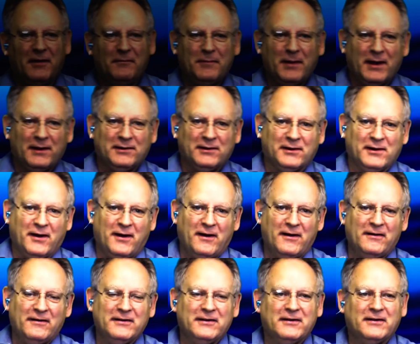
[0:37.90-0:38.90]
I'm Pastor
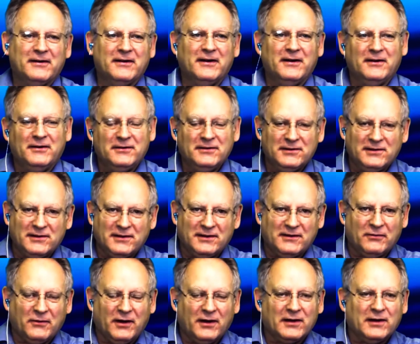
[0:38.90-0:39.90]
Carl, your host.
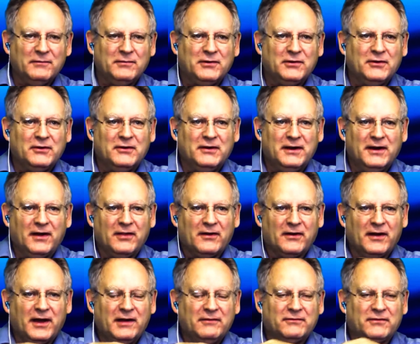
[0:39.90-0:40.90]
Welcome to another
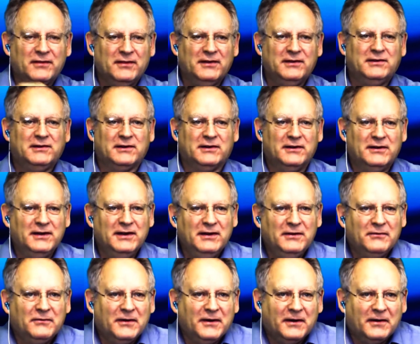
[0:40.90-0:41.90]
Light for the Journey,
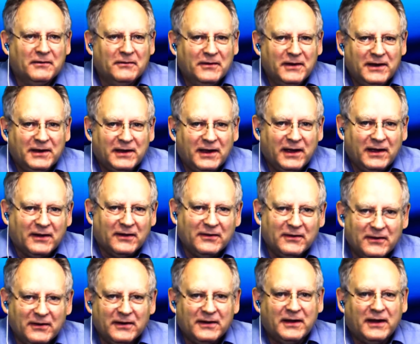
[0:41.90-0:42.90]
where we take a
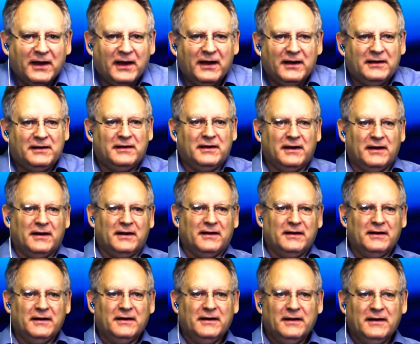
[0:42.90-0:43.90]
look
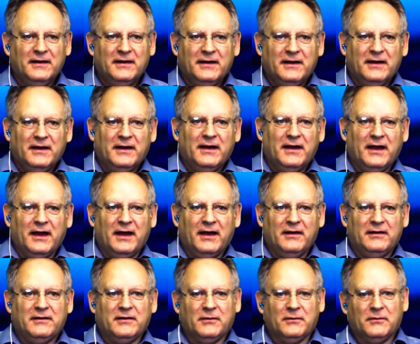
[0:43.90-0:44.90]

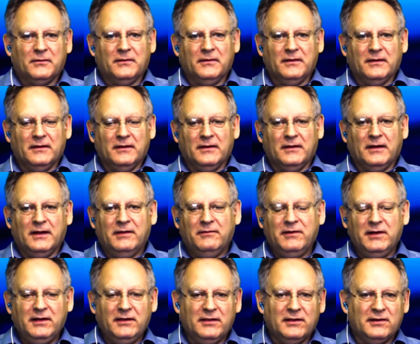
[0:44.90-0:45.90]
at
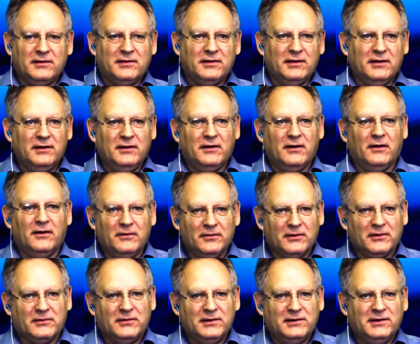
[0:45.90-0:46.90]
living this thing called
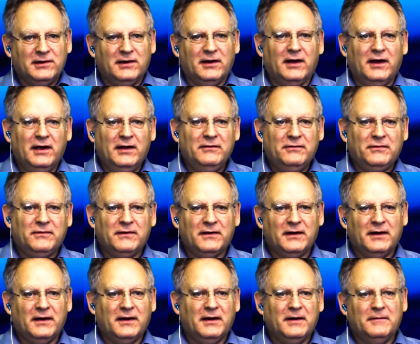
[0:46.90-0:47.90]
the Christian life
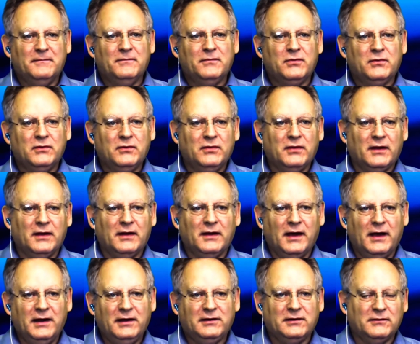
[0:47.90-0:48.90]
through the
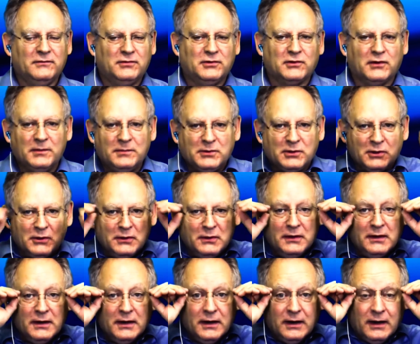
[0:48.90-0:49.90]
light of Scripture,
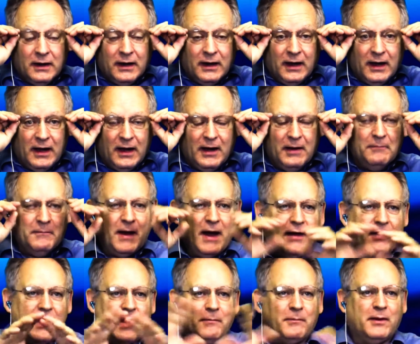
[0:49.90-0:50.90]

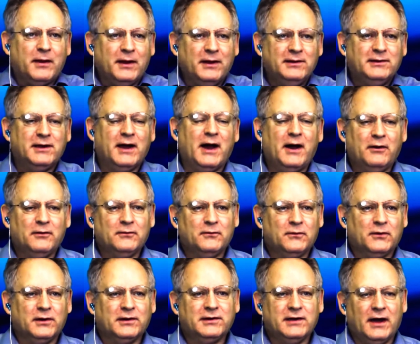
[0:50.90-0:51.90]
how that plays out and
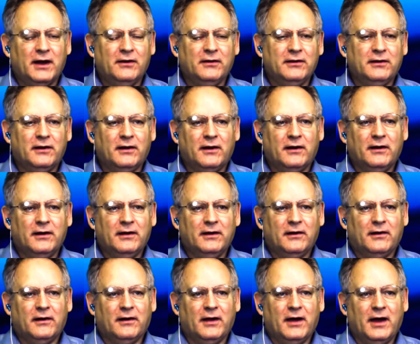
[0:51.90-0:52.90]
works out in
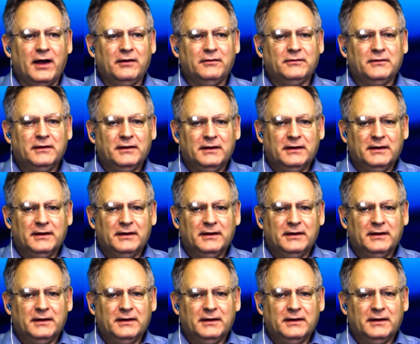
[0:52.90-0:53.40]
our life.